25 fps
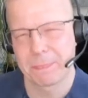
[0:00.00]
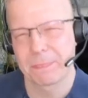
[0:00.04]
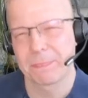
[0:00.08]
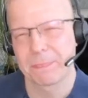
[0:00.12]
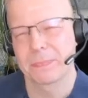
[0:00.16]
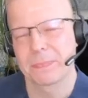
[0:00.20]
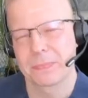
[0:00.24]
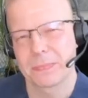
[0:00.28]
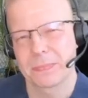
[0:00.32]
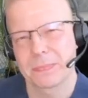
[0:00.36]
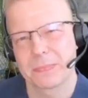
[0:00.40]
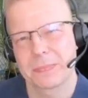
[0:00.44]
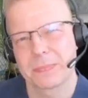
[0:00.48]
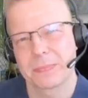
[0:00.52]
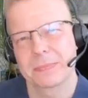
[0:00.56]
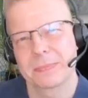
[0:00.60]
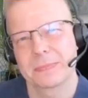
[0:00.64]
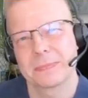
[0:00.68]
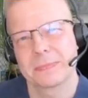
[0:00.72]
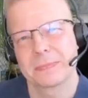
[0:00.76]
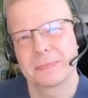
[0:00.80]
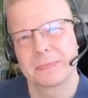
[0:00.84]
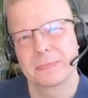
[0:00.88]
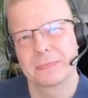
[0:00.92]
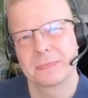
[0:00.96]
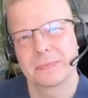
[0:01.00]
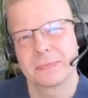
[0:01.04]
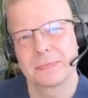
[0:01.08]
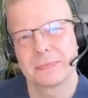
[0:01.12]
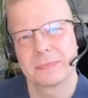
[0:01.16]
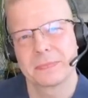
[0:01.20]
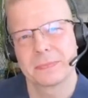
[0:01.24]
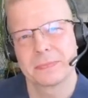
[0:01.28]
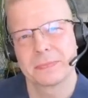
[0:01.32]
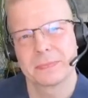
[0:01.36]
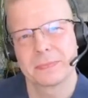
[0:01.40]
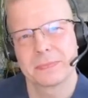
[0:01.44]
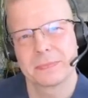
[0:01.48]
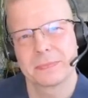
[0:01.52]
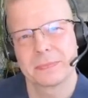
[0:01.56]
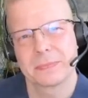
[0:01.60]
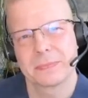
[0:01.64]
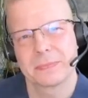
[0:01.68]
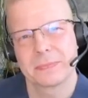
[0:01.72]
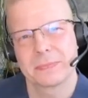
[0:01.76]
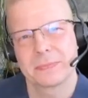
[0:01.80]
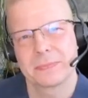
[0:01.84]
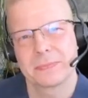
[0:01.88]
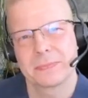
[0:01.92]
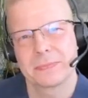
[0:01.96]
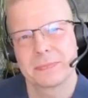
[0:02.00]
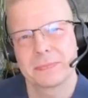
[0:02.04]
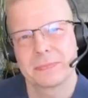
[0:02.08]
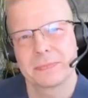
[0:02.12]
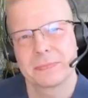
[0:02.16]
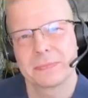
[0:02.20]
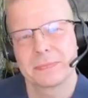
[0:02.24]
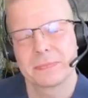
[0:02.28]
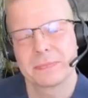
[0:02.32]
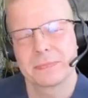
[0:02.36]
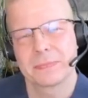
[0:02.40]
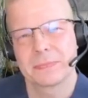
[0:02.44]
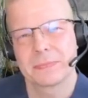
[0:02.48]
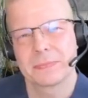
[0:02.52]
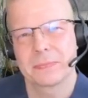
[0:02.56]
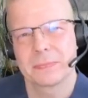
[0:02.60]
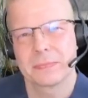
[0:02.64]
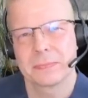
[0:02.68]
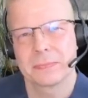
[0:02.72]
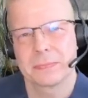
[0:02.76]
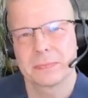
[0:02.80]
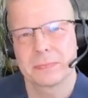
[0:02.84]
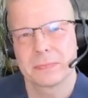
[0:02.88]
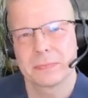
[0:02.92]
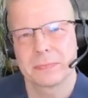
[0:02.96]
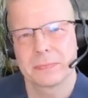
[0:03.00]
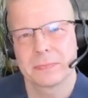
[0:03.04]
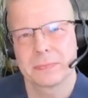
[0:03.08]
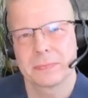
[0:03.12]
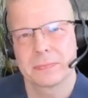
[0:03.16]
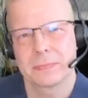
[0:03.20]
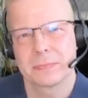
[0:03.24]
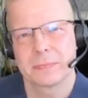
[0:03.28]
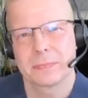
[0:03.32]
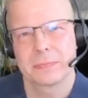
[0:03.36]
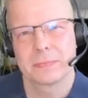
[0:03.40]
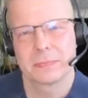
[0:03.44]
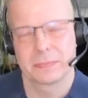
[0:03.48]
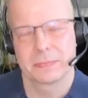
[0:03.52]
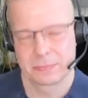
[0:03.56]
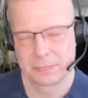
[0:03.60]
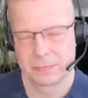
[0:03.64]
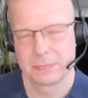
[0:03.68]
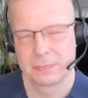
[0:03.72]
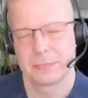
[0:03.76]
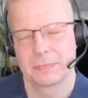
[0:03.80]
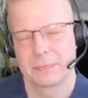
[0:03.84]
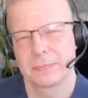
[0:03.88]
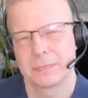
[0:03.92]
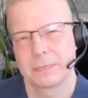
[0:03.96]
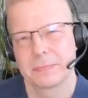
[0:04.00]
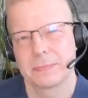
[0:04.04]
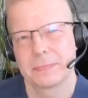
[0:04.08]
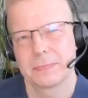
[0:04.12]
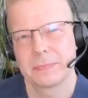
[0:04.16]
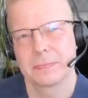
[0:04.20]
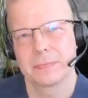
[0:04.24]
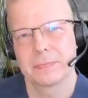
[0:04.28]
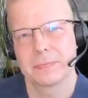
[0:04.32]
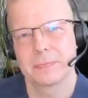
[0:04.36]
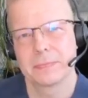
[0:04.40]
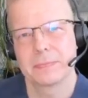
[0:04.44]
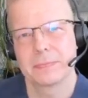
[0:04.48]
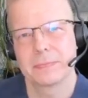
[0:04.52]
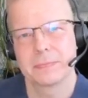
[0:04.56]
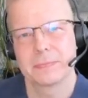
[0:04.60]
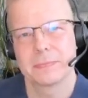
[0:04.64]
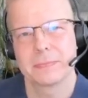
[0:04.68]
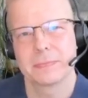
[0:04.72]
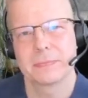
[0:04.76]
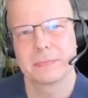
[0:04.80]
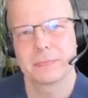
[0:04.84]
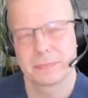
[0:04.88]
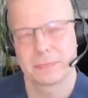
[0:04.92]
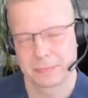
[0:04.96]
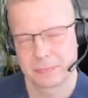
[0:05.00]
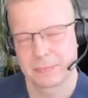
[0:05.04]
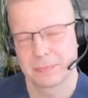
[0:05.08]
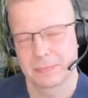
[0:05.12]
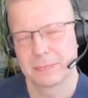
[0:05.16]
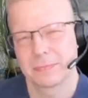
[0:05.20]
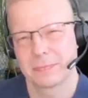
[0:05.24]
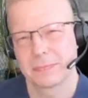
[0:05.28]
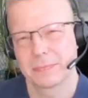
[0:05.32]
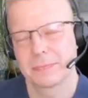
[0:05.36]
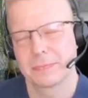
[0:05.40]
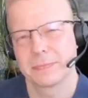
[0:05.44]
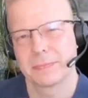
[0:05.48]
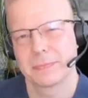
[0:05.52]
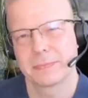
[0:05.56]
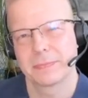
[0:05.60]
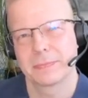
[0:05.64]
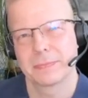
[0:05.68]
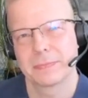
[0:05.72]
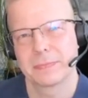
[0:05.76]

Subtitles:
This person isn't speaking.